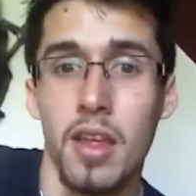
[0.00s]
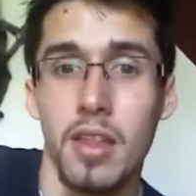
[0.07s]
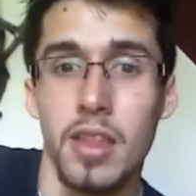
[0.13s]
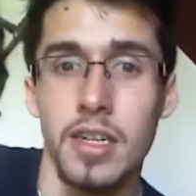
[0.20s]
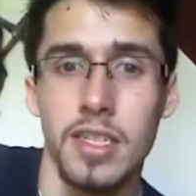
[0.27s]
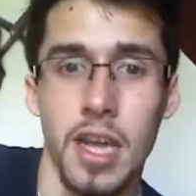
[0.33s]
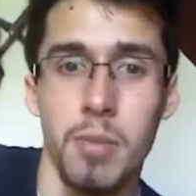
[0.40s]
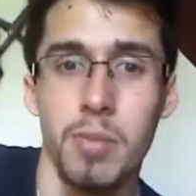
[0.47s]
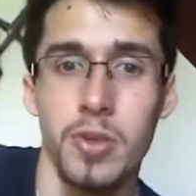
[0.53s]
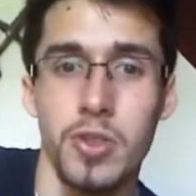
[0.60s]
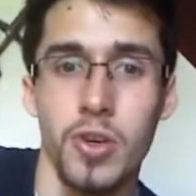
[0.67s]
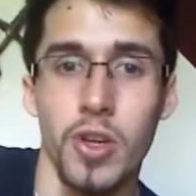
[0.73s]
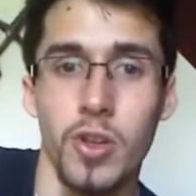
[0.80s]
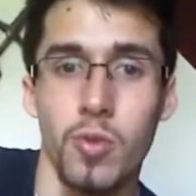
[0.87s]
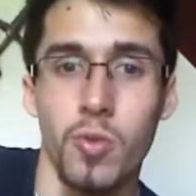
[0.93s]
the
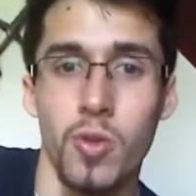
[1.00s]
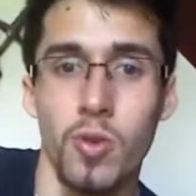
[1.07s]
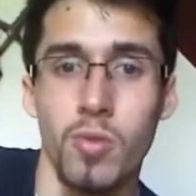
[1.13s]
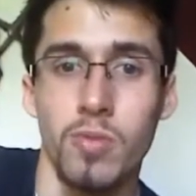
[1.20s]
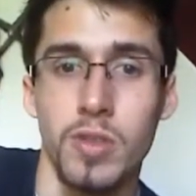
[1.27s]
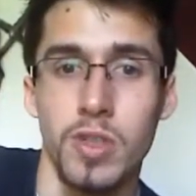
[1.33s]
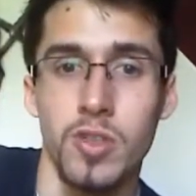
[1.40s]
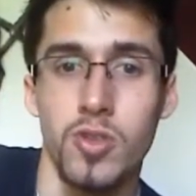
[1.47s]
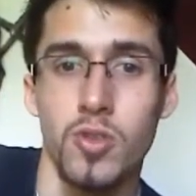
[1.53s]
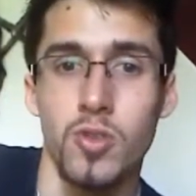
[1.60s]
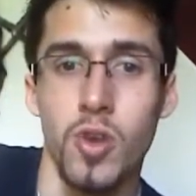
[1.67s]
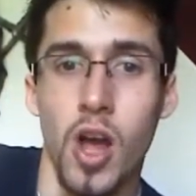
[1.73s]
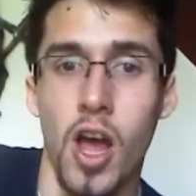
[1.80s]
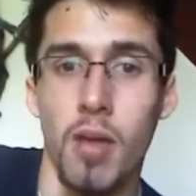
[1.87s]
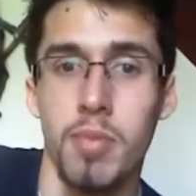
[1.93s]
temperature in the room just
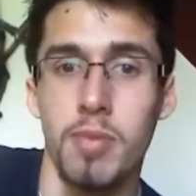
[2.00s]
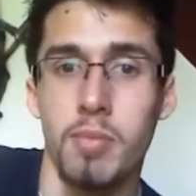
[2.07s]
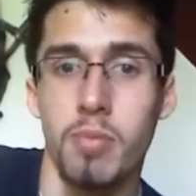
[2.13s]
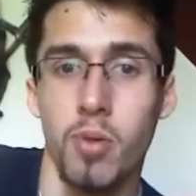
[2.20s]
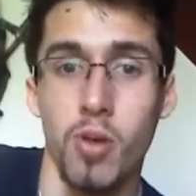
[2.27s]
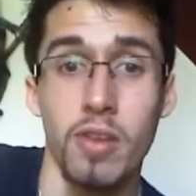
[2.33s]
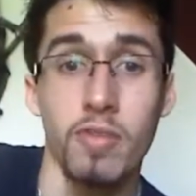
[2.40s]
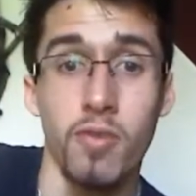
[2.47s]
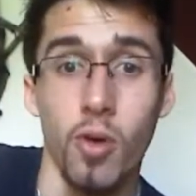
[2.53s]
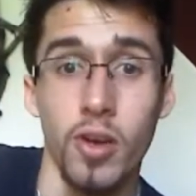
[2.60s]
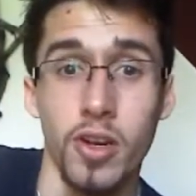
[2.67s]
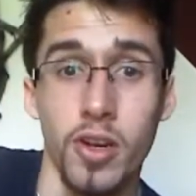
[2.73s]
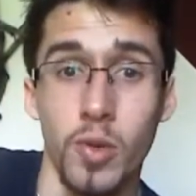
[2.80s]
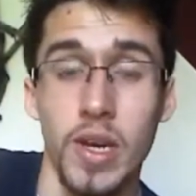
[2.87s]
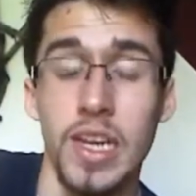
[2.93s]
dropped 0.4
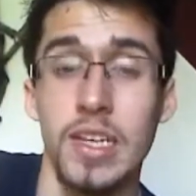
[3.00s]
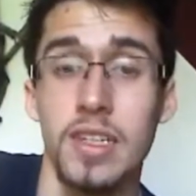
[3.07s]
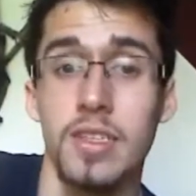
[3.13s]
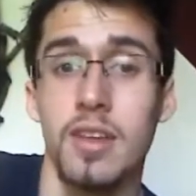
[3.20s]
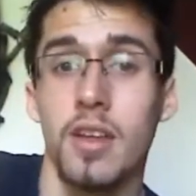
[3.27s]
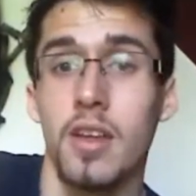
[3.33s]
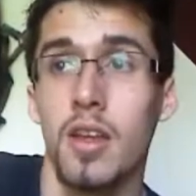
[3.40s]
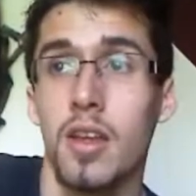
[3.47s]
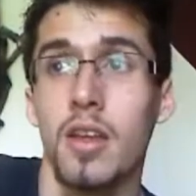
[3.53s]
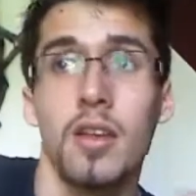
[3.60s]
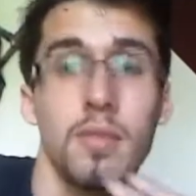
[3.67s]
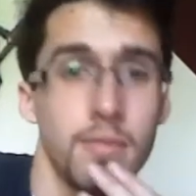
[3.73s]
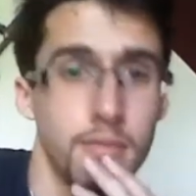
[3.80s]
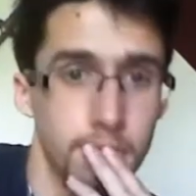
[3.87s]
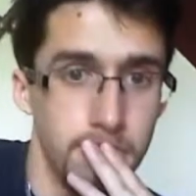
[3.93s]
degrees.
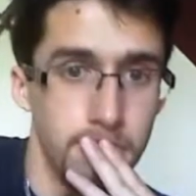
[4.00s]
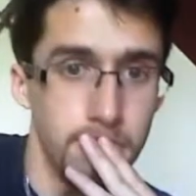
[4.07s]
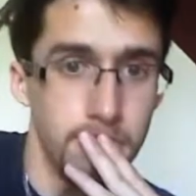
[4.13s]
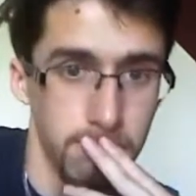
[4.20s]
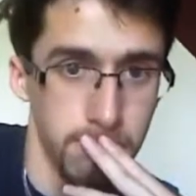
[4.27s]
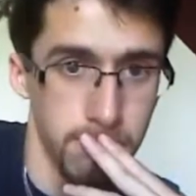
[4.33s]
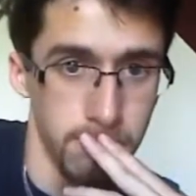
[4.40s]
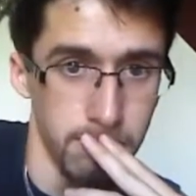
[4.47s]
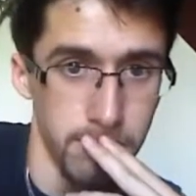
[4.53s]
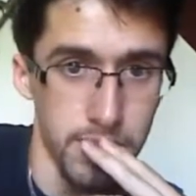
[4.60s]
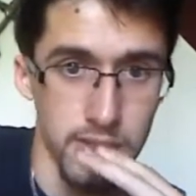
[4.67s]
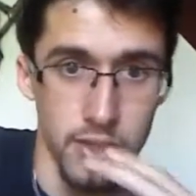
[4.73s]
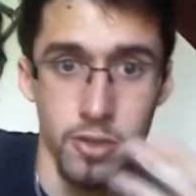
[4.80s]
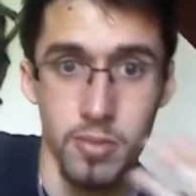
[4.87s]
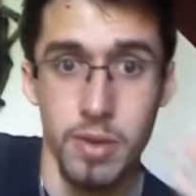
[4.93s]

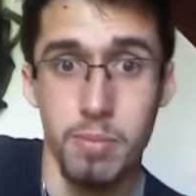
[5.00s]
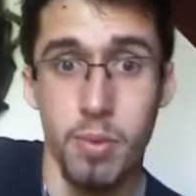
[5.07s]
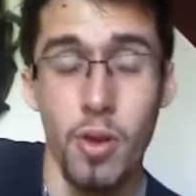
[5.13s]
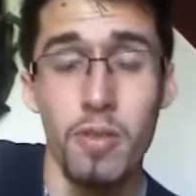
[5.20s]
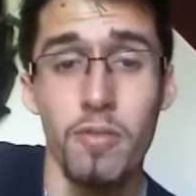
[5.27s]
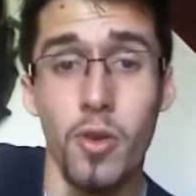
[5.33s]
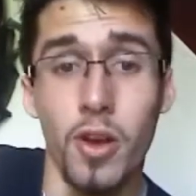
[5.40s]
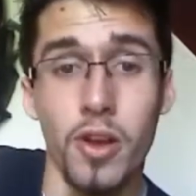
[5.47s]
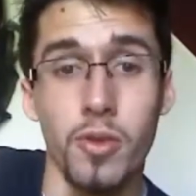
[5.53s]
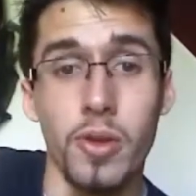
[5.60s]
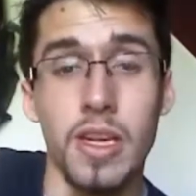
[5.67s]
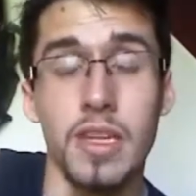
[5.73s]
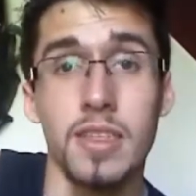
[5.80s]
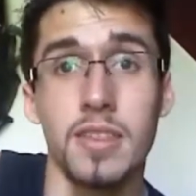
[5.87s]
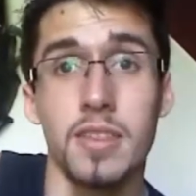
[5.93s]
Excuse me, 0.4
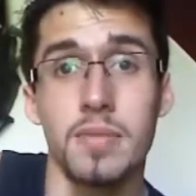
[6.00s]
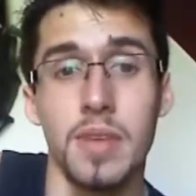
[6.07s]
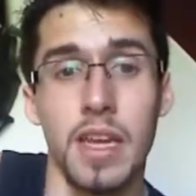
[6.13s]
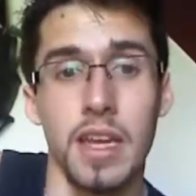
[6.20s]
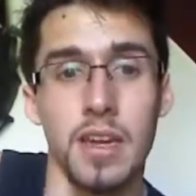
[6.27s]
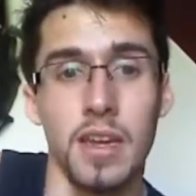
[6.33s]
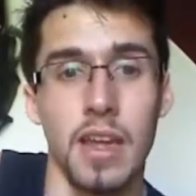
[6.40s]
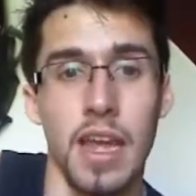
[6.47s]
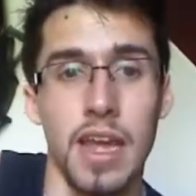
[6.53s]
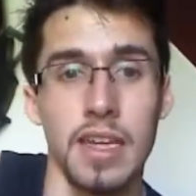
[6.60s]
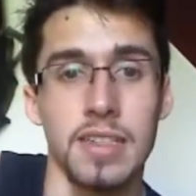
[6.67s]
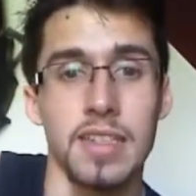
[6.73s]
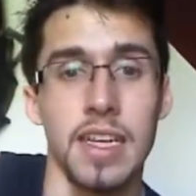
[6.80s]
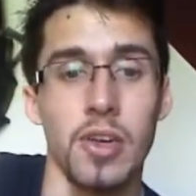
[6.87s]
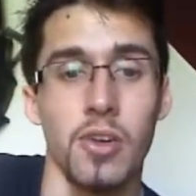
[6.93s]
degrees in a
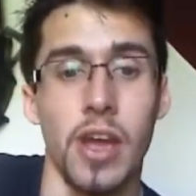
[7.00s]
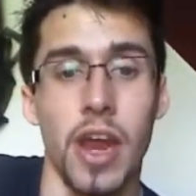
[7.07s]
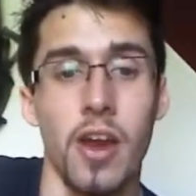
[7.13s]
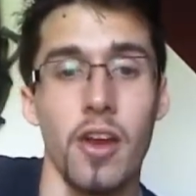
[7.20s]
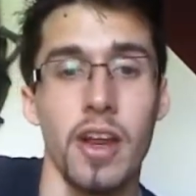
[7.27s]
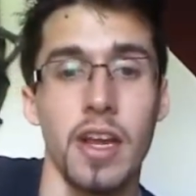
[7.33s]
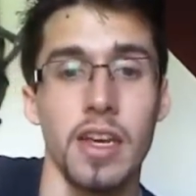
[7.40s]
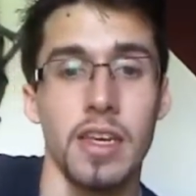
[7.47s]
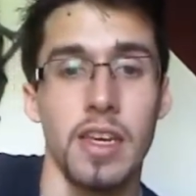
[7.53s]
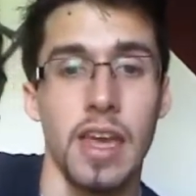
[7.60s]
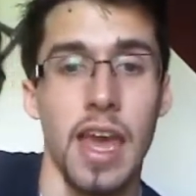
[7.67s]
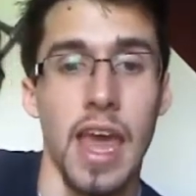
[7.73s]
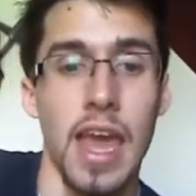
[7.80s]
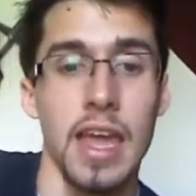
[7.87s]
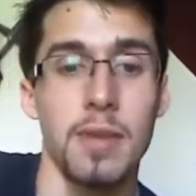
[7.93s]
single area
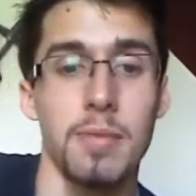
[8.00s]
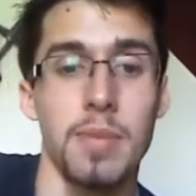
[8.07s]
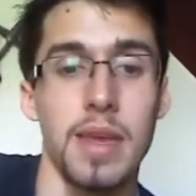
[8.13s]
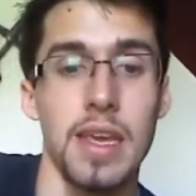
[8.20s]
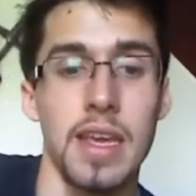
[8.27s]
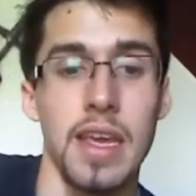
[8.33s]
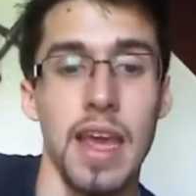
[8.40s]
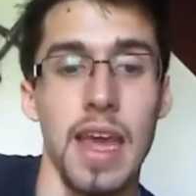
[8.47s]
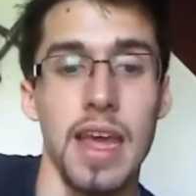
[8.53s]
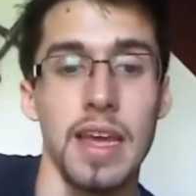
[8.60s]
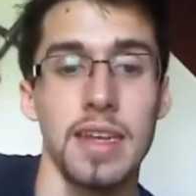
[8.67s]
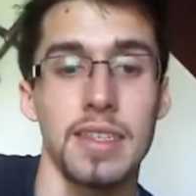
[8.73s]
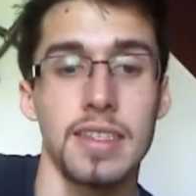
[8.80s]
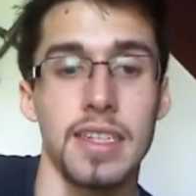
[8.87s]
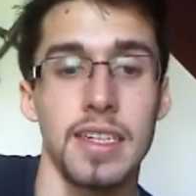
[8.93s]
can be
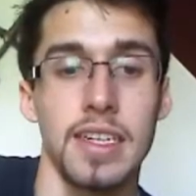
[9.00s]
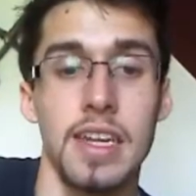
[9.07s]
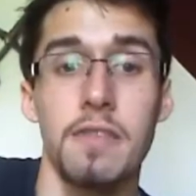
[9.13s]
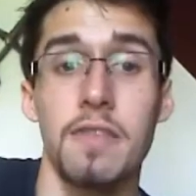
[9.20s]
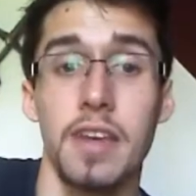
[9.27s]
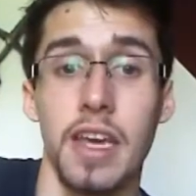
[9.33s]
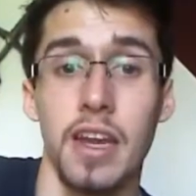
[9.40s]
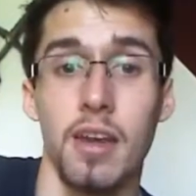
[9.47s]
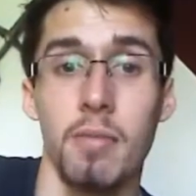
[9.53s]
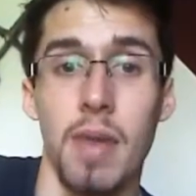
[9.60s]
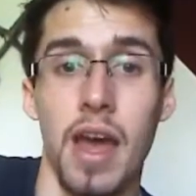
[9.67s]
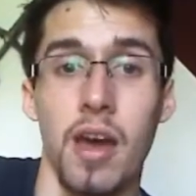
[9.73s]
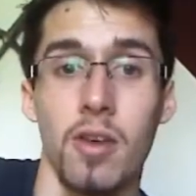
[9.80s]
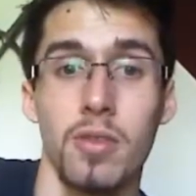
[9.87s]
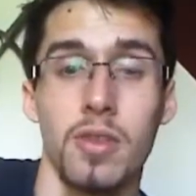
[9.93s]
a significant
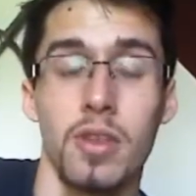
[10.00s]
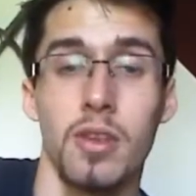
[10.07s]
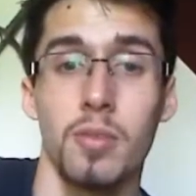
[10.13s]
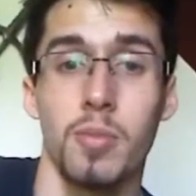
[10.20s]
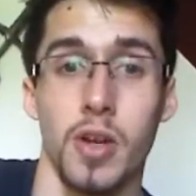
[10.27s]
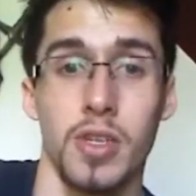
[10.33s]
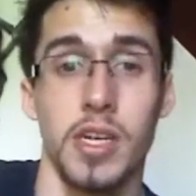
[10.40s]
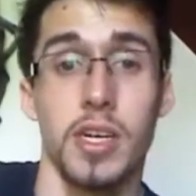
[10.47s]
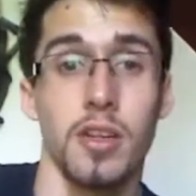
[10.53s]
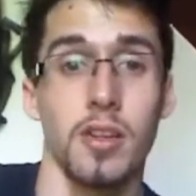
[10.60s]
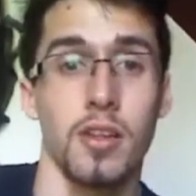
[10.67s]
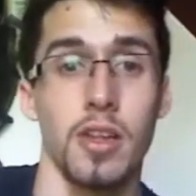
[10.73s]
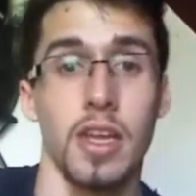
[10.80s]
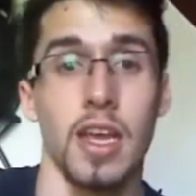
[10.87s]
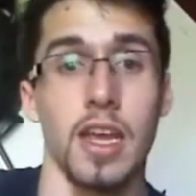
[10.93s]
amount,
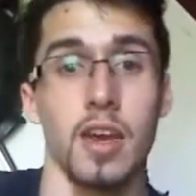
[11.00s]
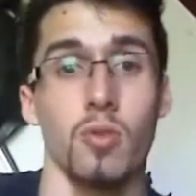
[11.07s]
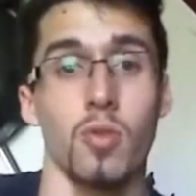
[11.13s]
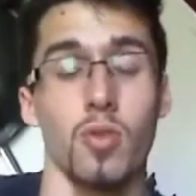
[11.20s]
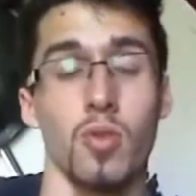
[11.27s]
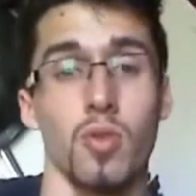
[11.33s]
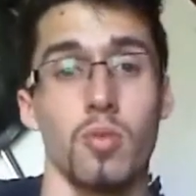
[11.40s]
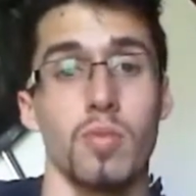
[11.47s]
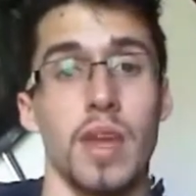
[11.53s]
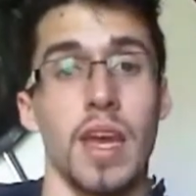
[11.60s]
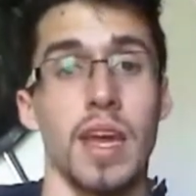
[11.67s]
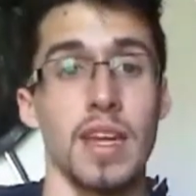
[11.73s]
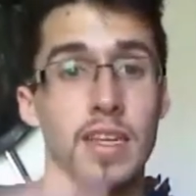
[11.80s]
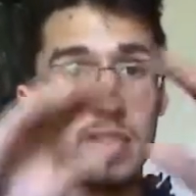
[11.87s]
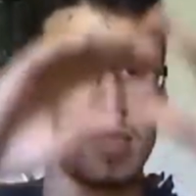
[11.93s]
particularly in a room
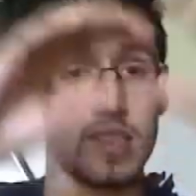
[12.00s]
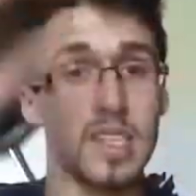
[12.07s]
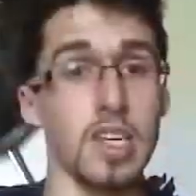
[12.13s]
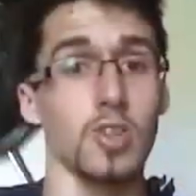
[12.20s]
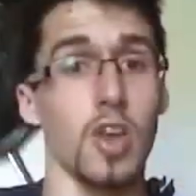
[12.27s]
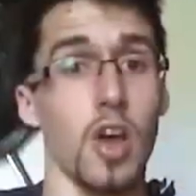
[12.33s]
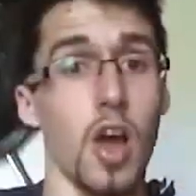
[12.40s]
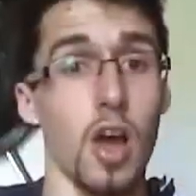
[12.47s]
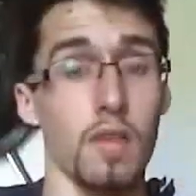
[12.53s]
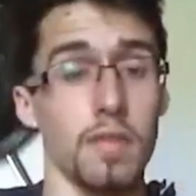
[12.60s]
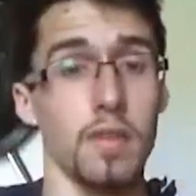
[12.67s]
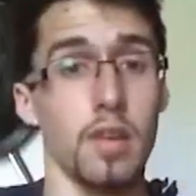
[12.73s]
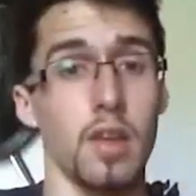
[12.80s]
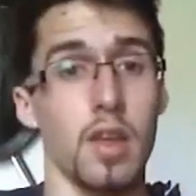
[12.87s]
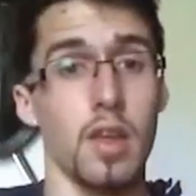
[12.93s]
that is sealed off
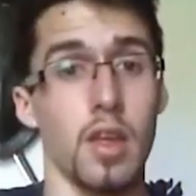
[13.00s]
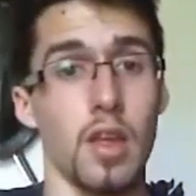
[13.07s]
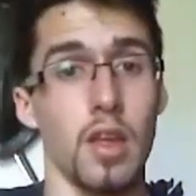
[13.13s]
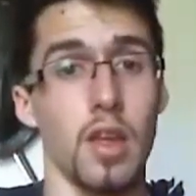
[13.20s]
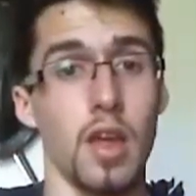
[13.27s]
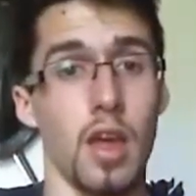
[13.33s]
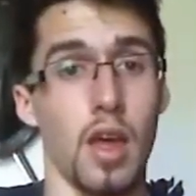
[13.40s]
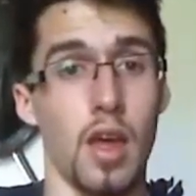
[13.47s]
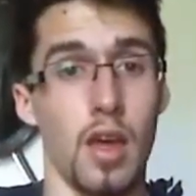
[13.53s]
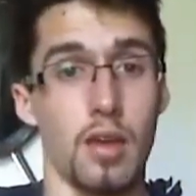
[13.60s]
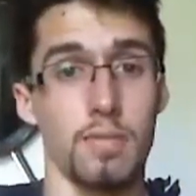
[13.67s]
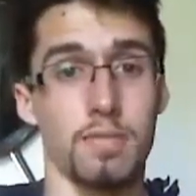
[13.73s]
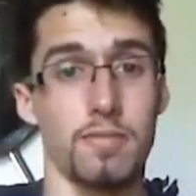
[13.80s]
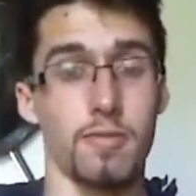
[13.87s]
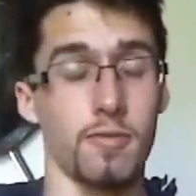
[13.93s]

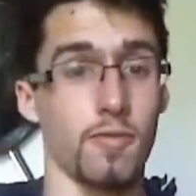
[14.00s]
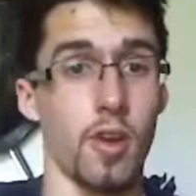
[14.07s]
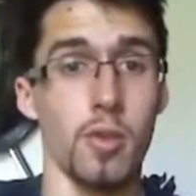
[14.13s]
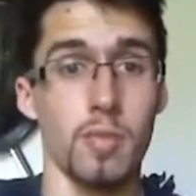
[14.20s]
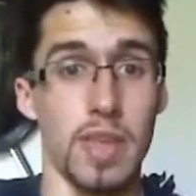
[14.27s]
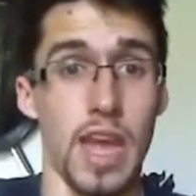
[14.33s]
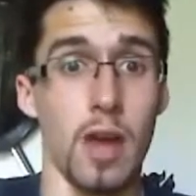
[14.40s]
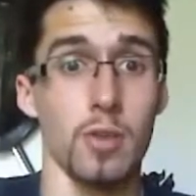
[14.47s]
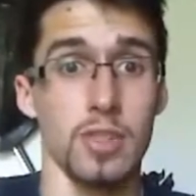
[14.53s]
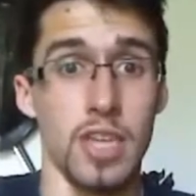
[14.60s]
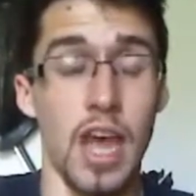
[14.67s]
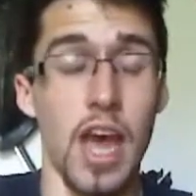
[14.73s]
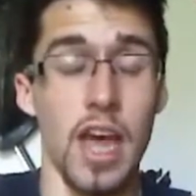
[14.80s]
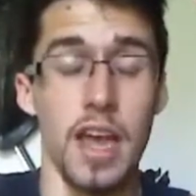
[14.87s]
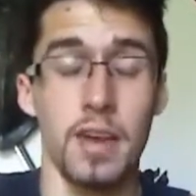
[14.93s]
from the
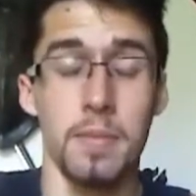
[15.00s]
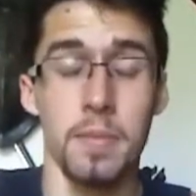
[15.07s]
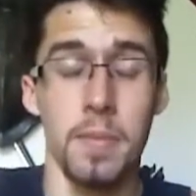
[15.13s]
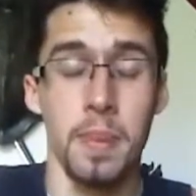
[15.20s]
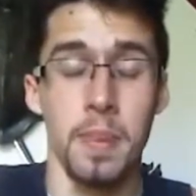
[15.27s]
outside.